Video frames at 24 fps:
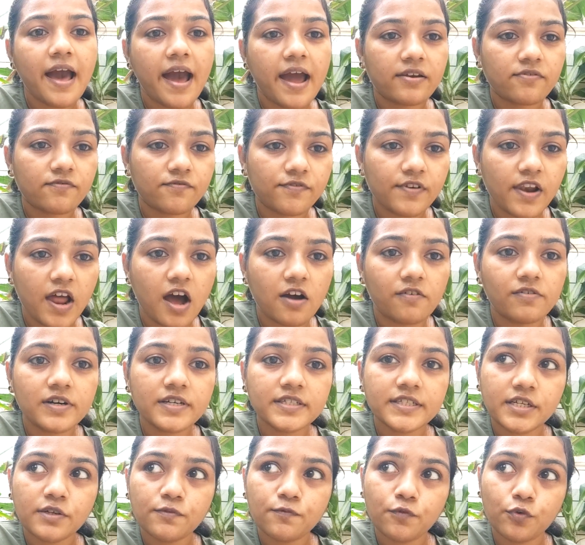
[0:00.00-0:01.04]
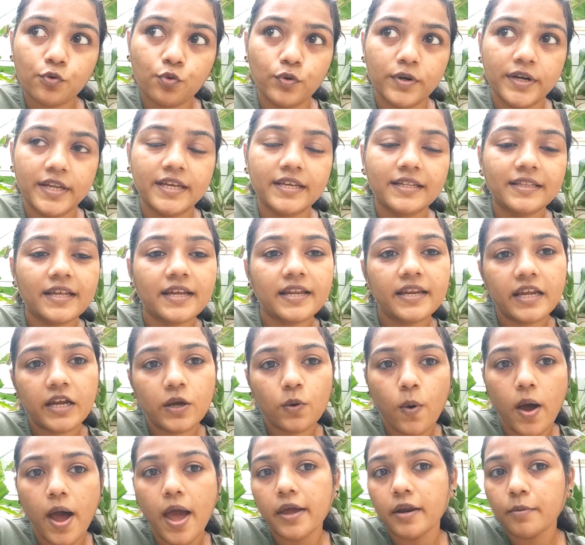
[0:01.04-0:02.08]
and flowers and fruiting, they
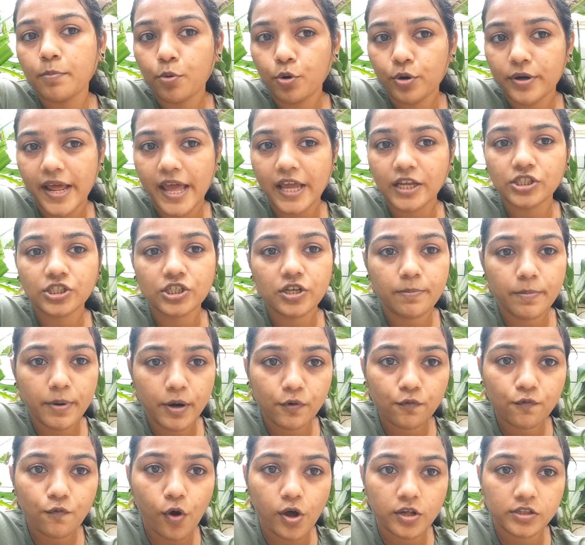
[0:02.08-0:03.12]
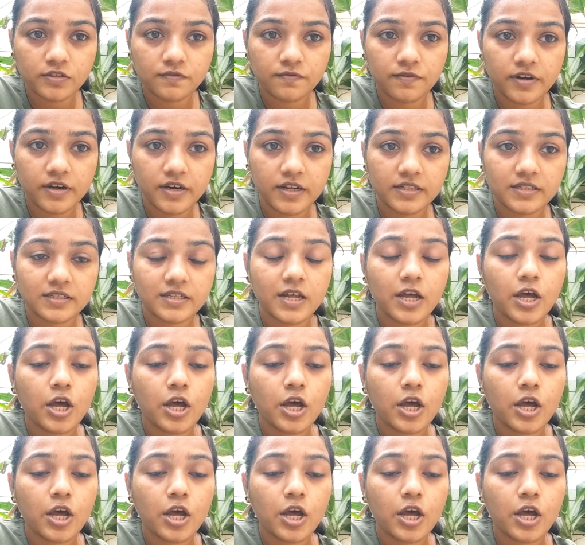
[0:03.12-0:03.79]
require potassium and phosphorus.